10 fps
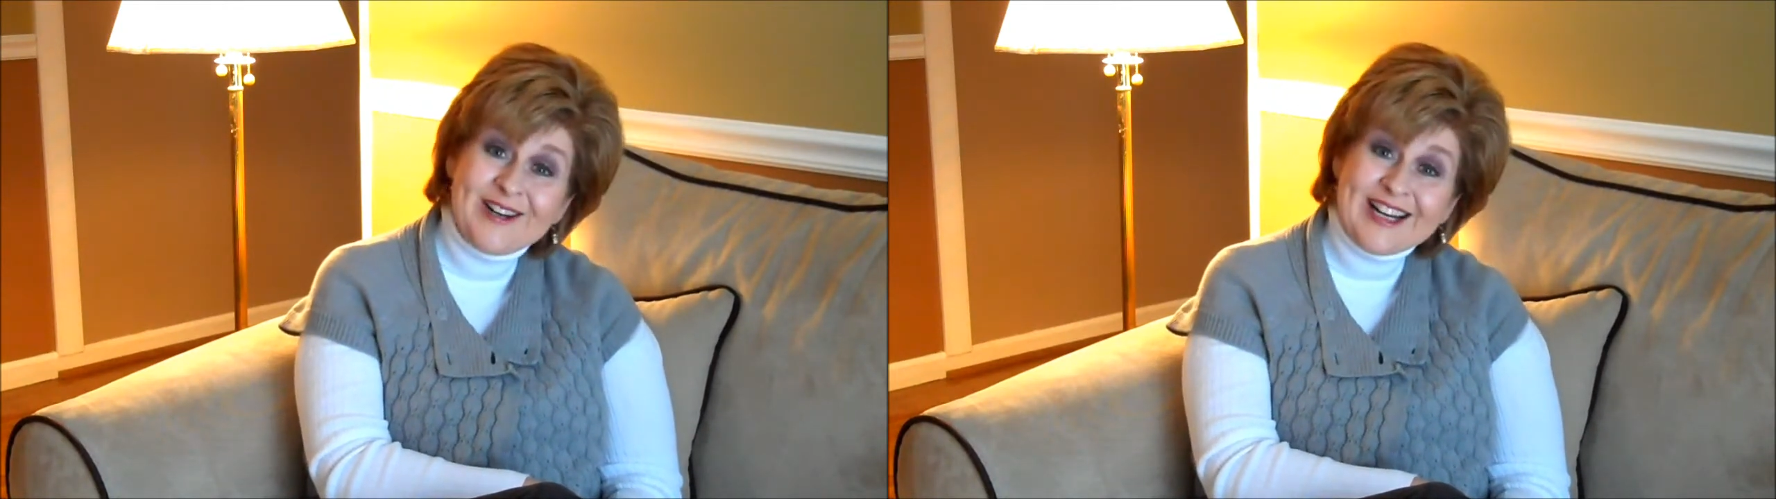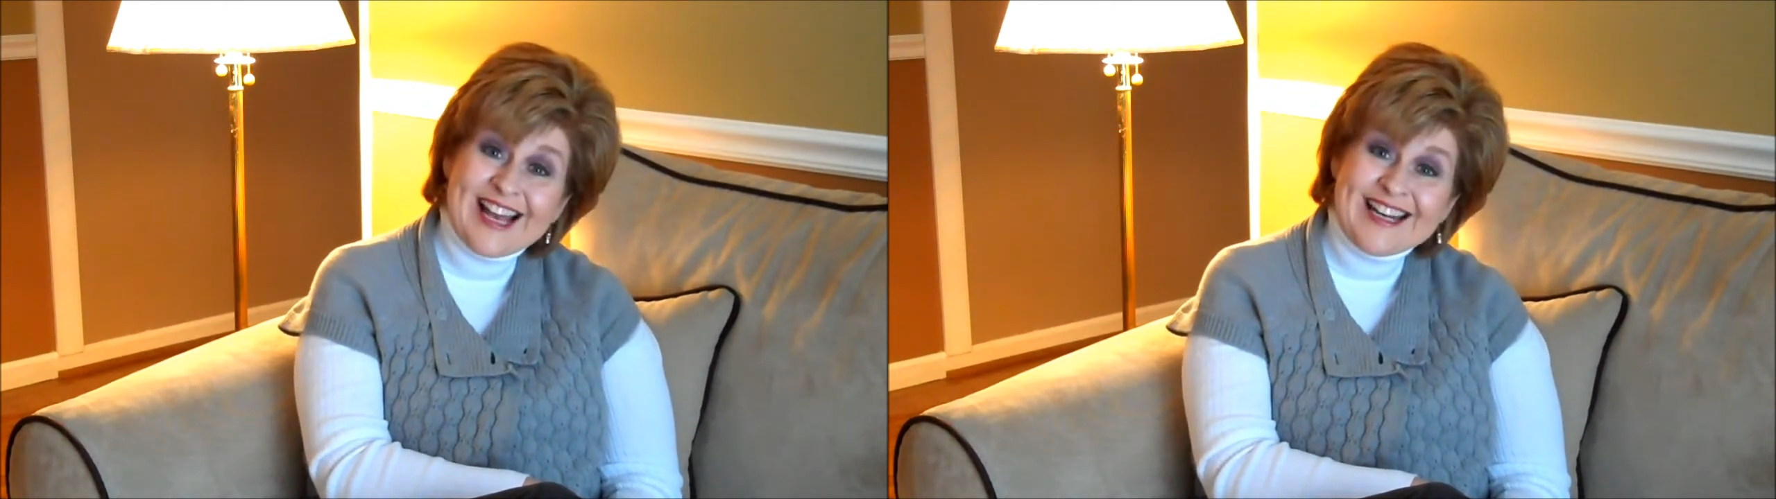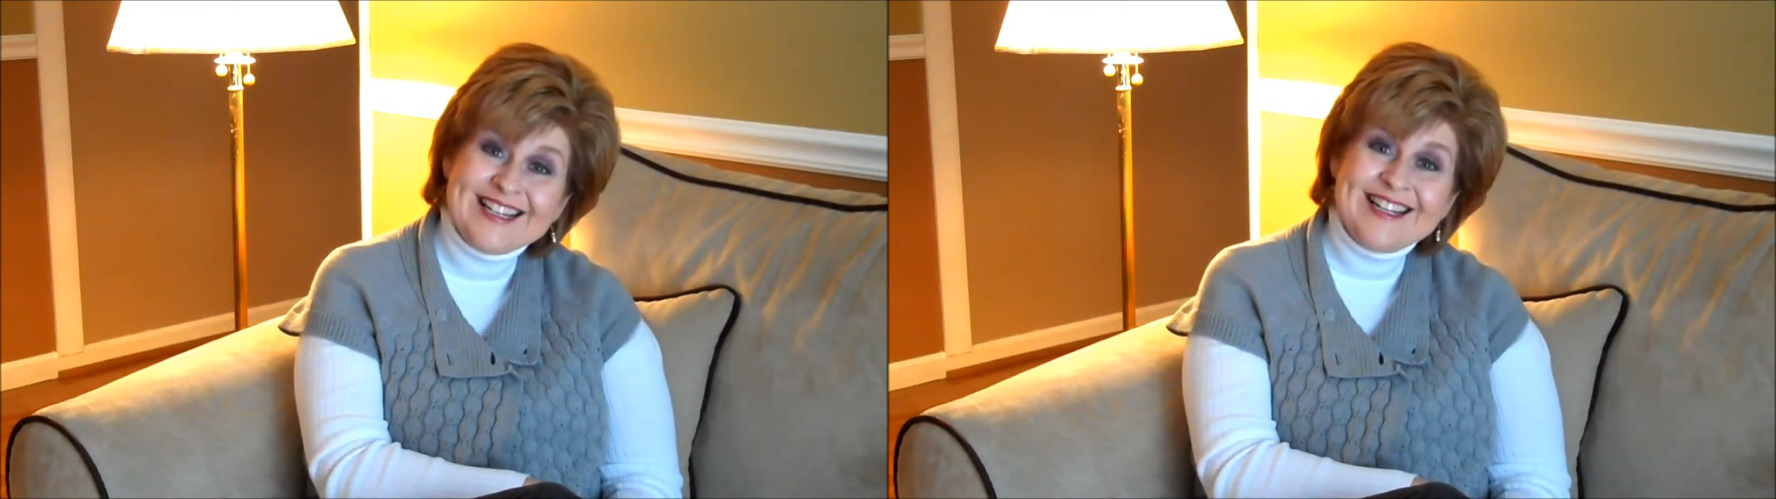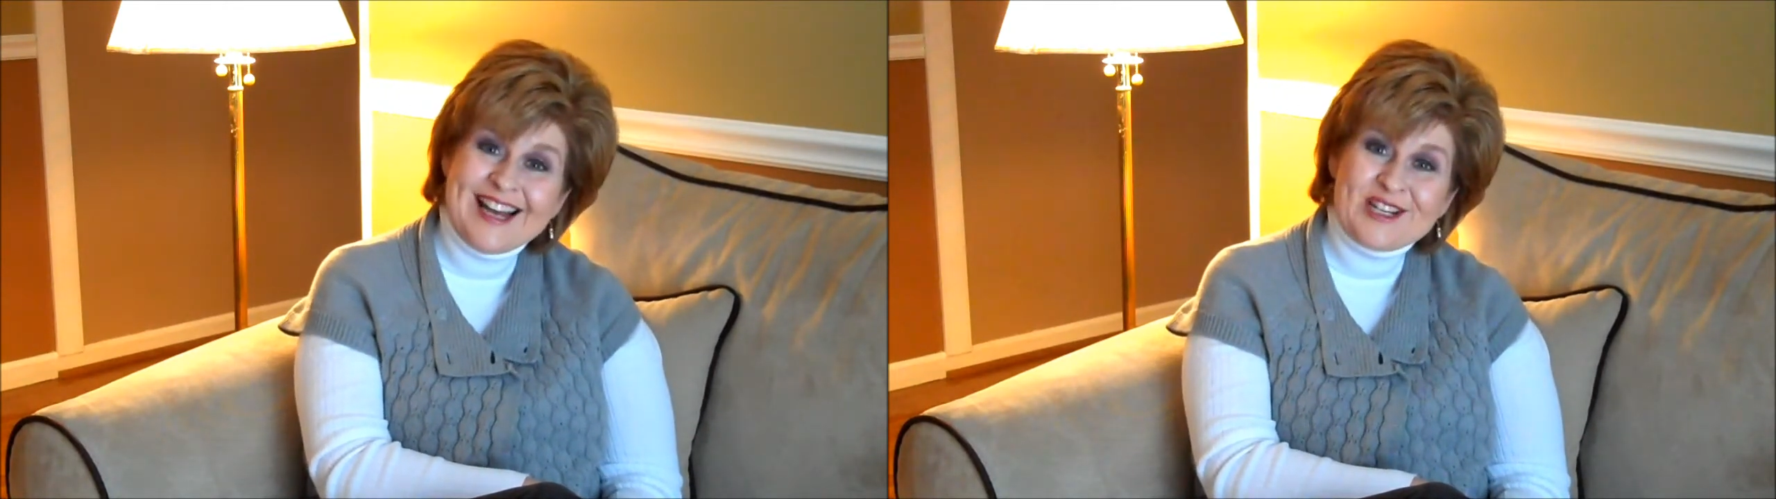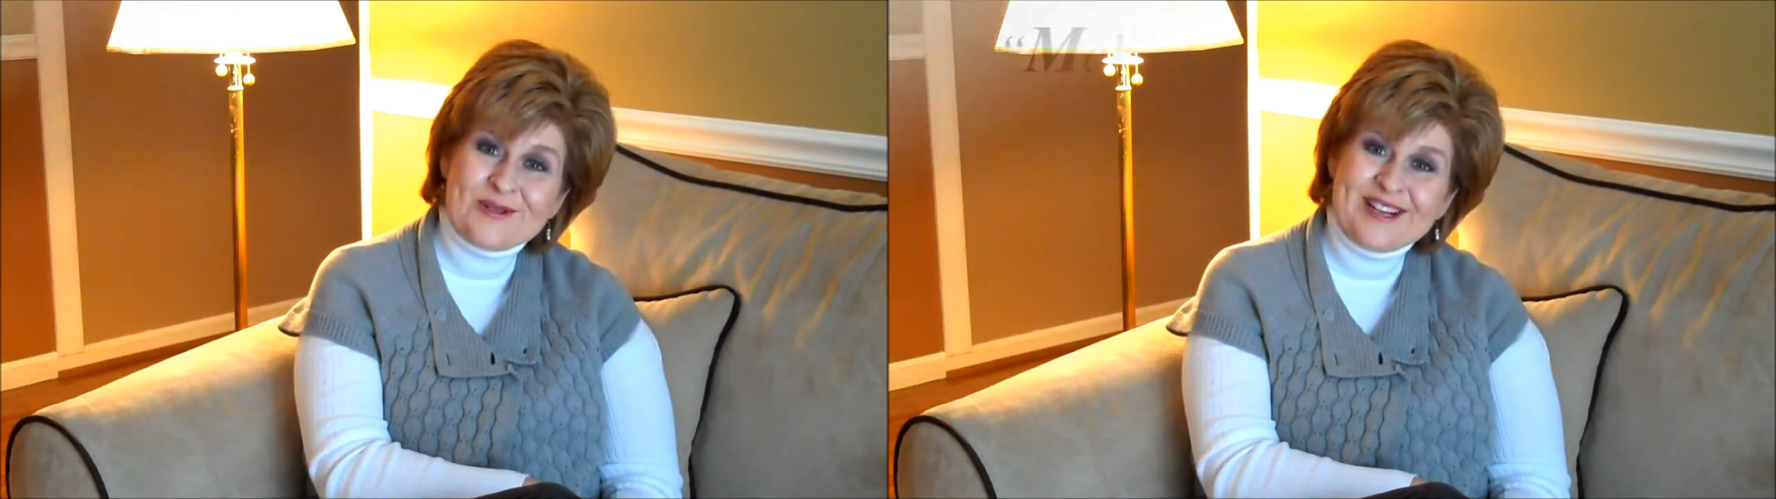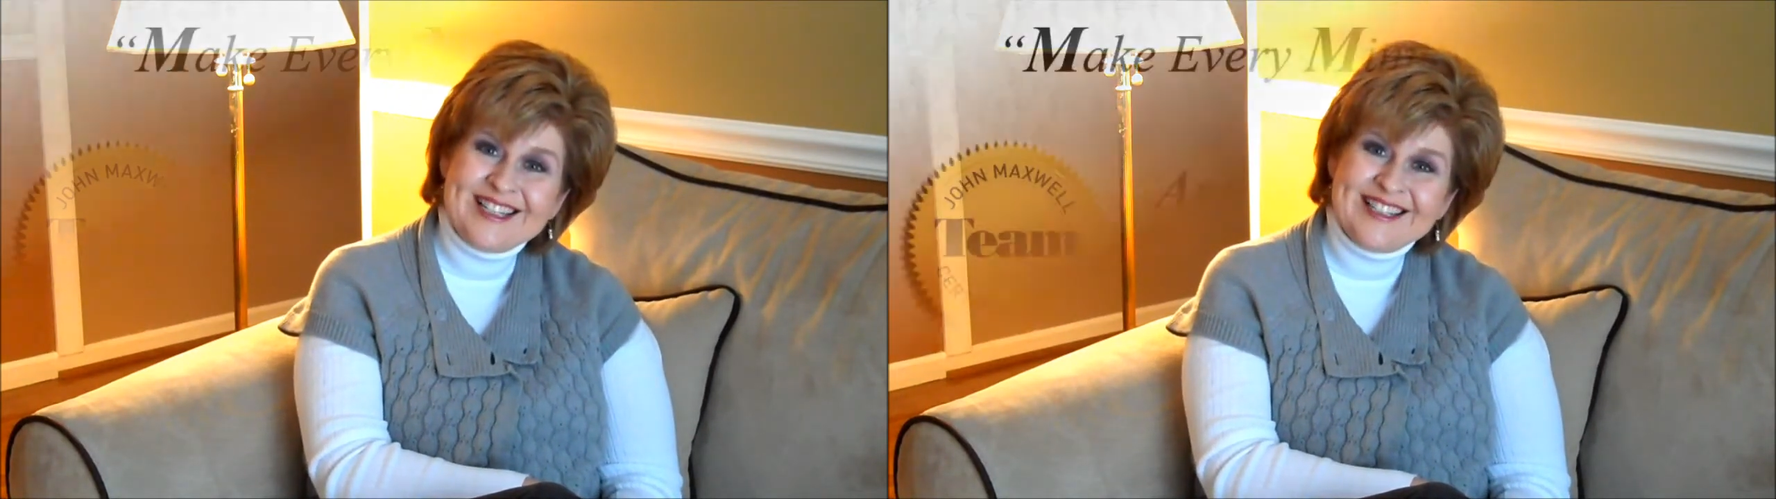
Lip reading: again next week.